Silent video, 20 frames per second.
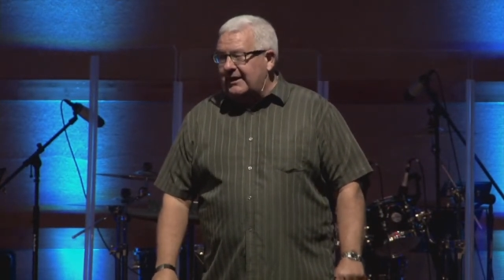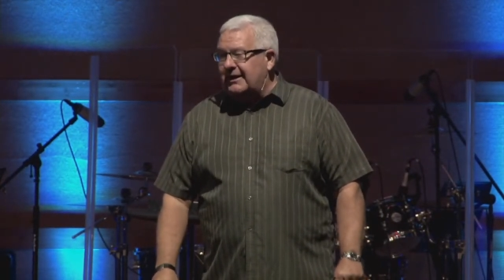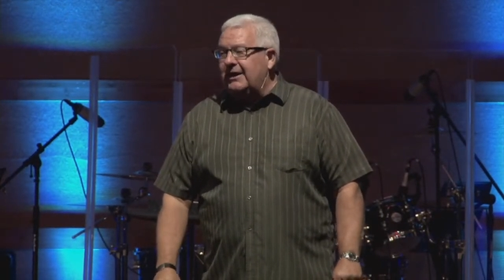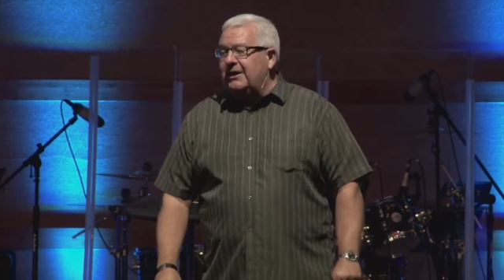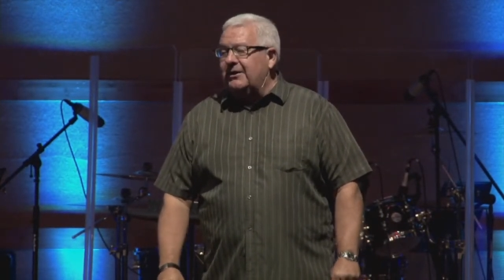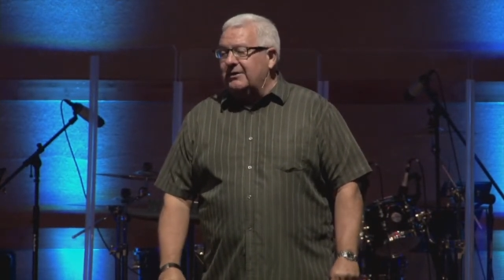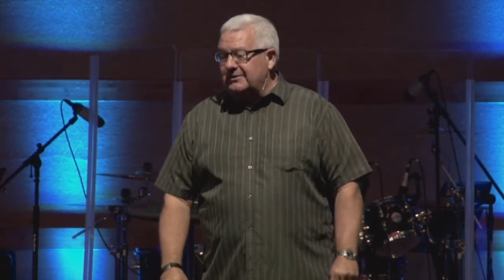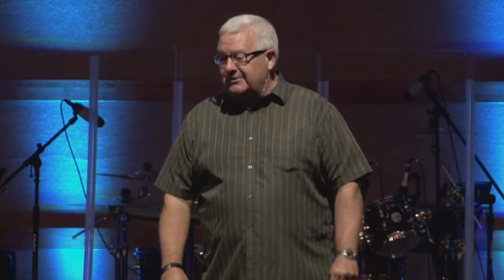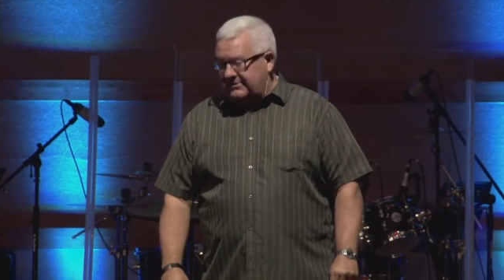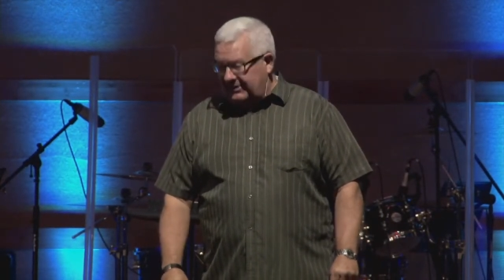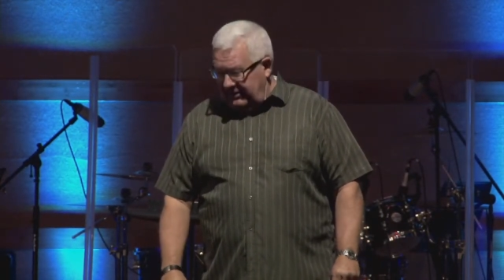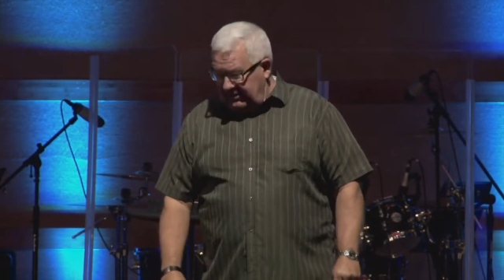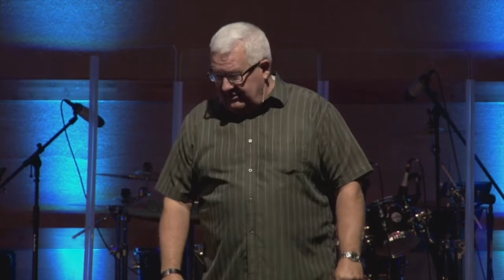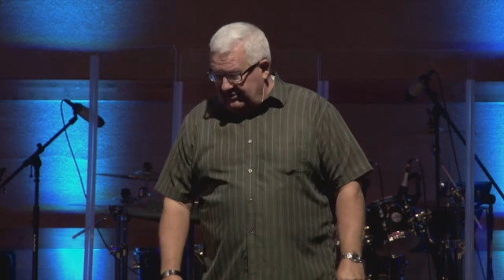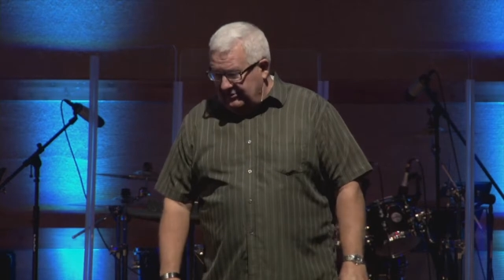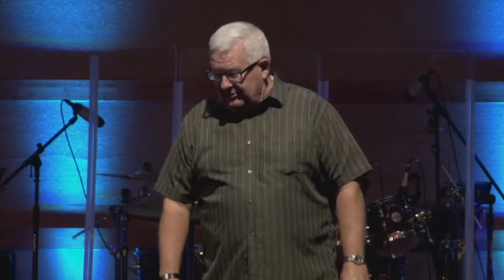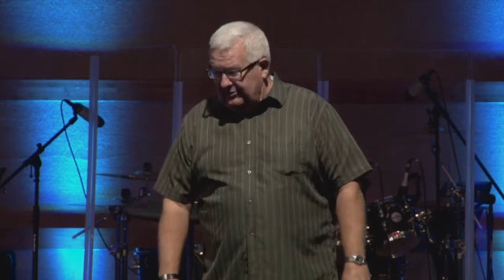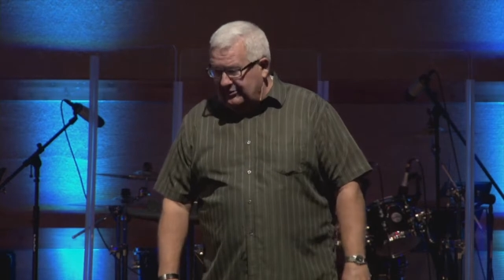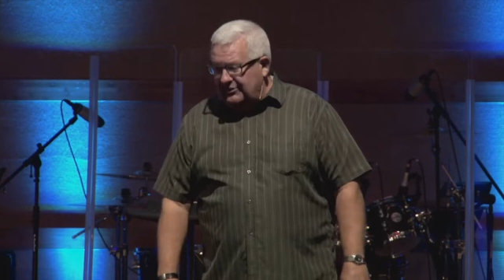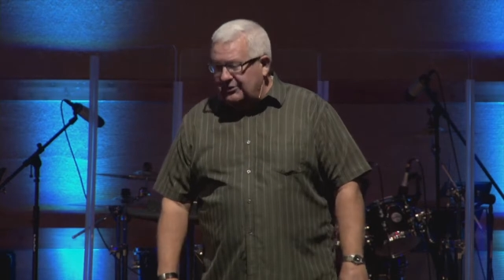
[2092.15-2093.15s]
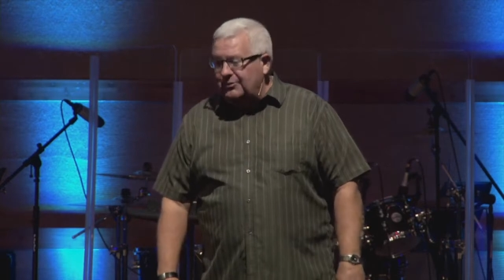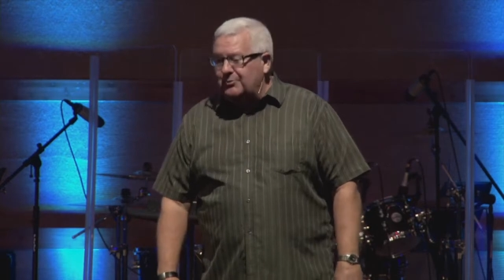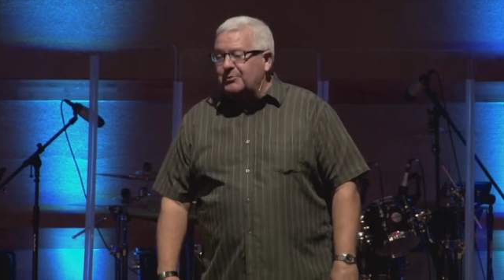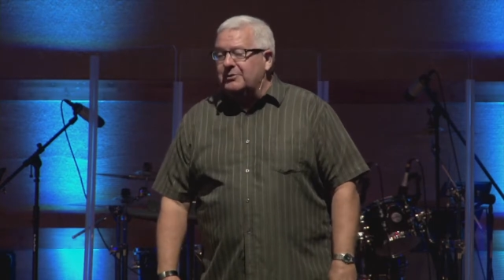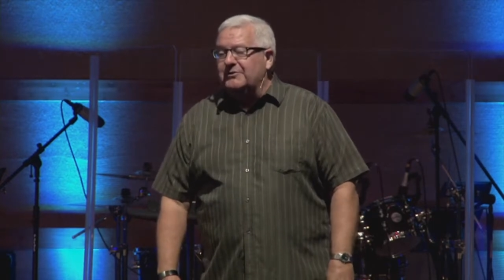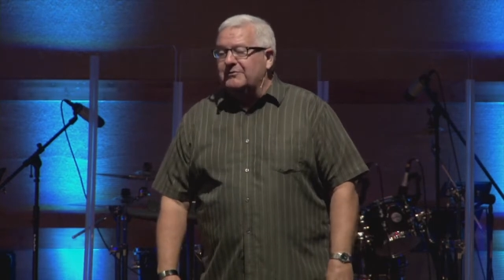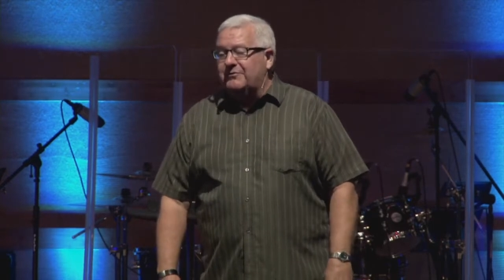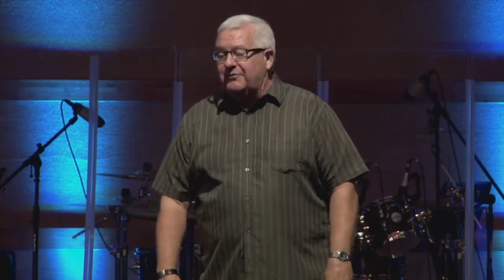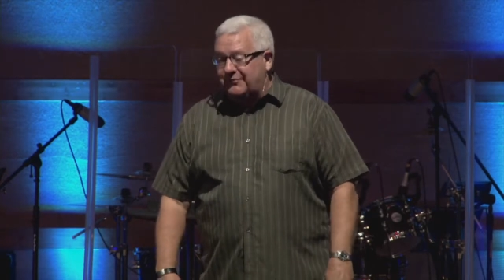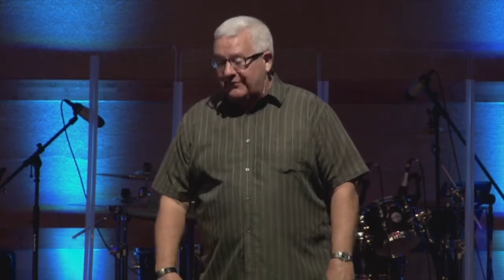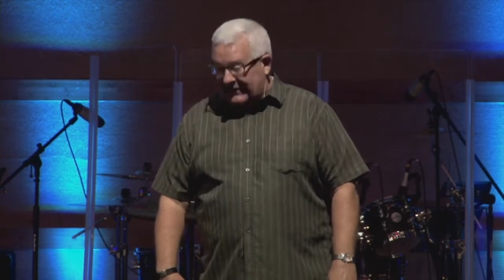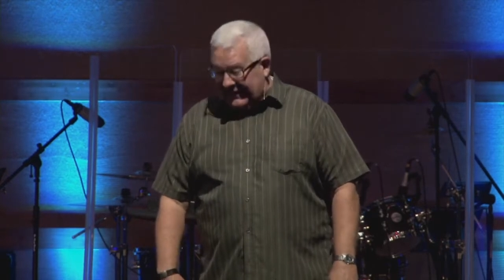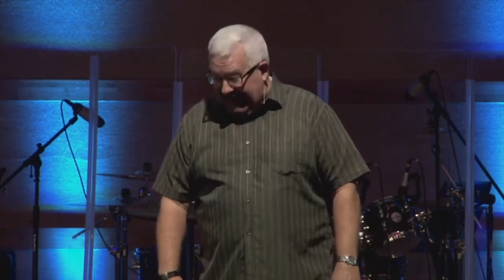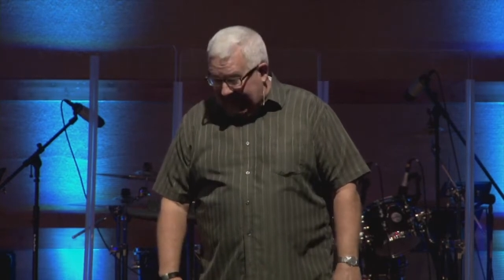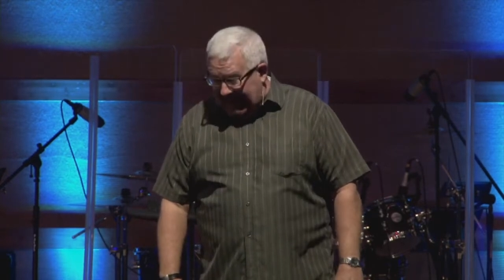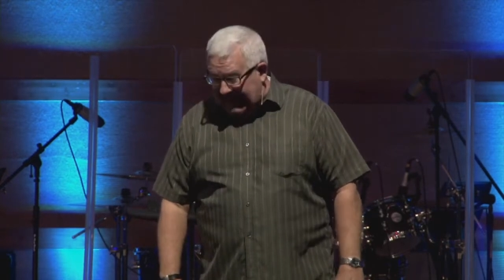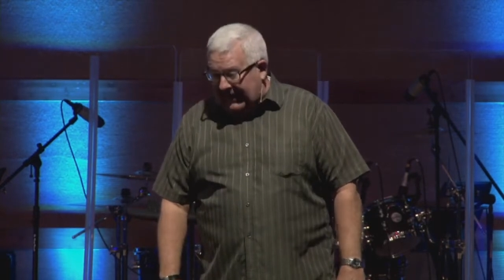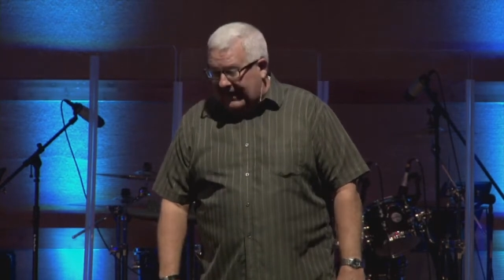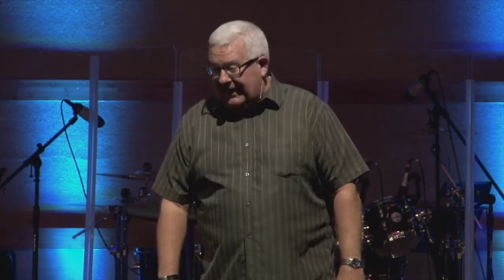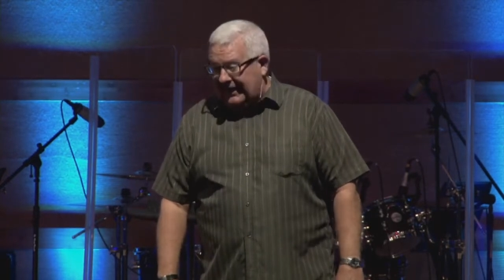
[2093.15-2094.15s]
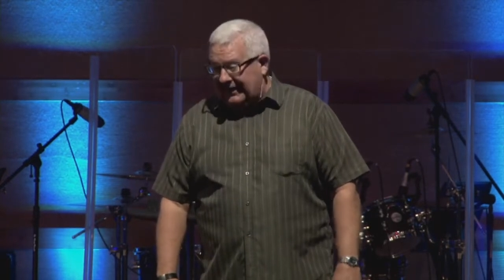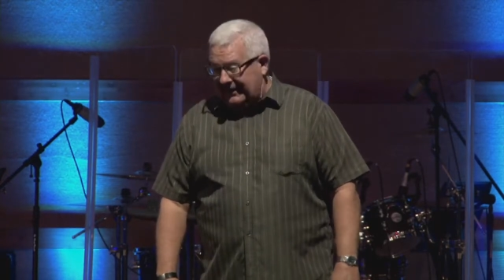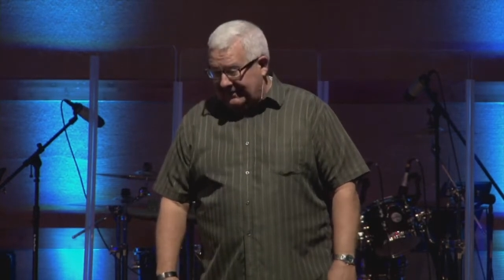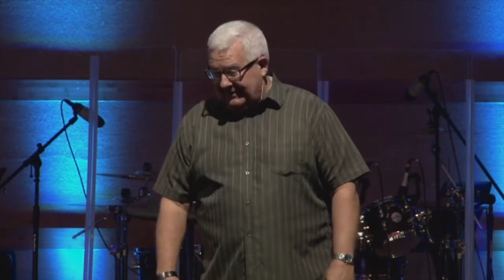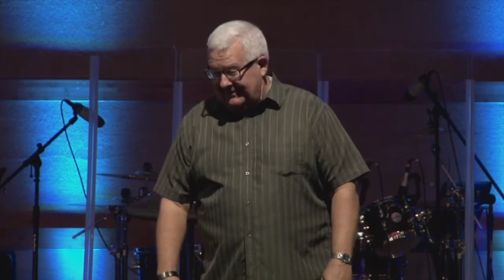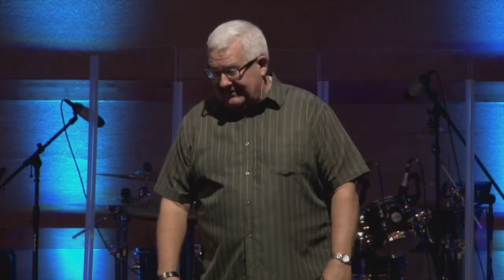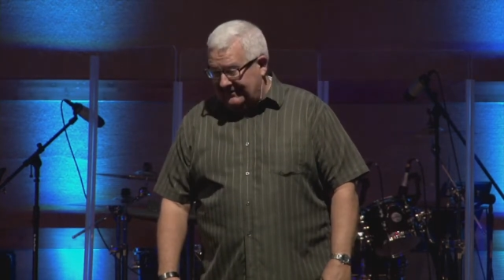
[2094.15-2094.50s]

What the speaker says: guarantee you would fly.